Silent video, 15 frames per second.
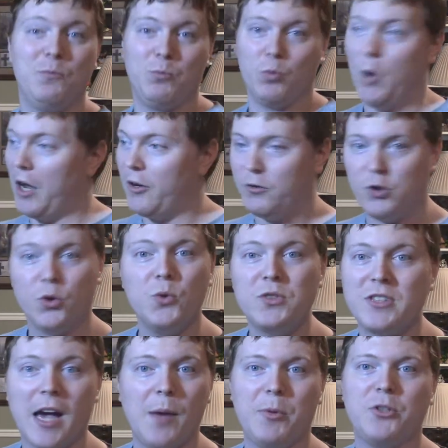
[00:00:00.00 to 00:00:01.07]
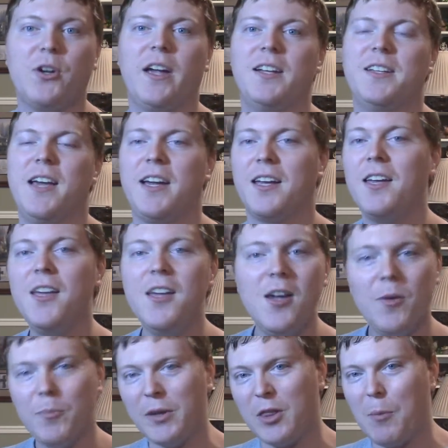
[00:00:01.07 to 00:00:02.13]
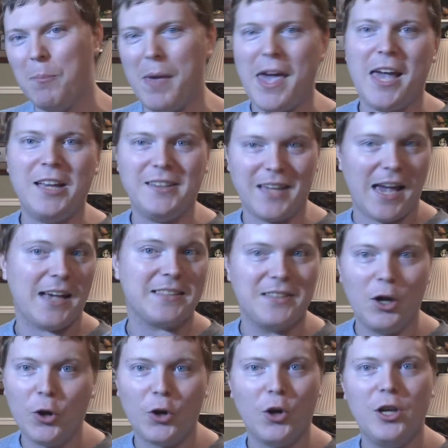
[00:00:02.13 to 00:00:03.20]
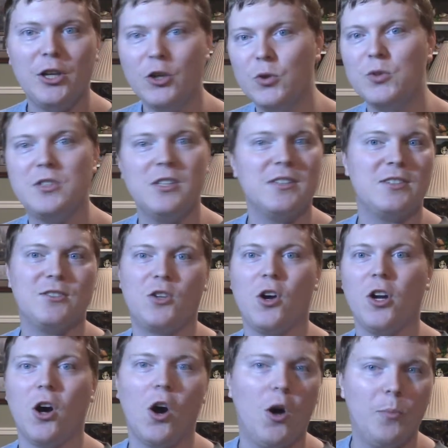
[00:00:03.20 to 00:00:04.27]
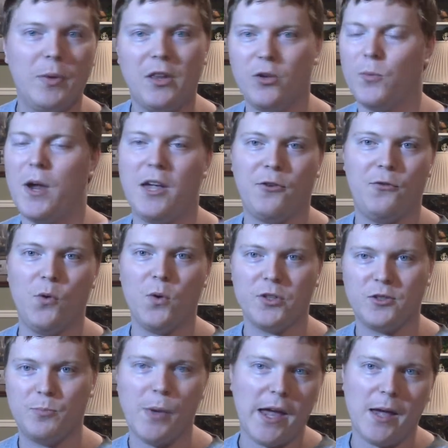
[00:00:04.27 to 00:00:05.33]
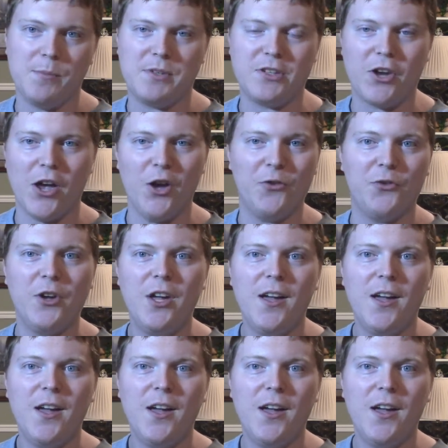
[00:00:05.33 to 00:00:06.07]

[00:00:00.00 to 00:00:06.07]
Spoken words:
Run a true Cyber Dragon deck, but the main decks that are going to use this is going to all be the rank 4 spam stuff